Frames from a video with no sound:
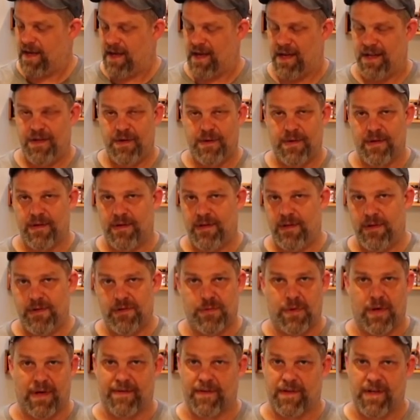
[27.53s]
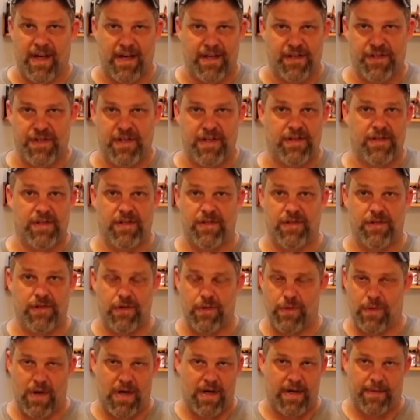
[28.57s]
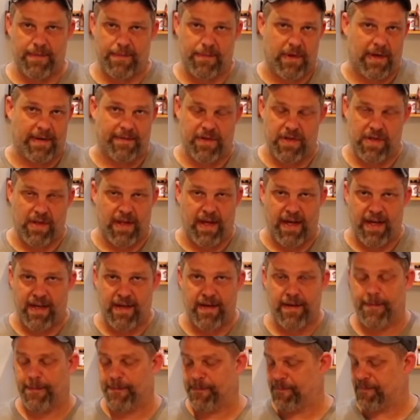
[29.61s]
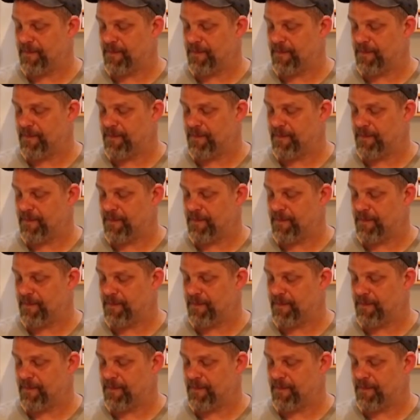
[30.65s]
And you can use whatever kind of seasonings you want, whatever you like.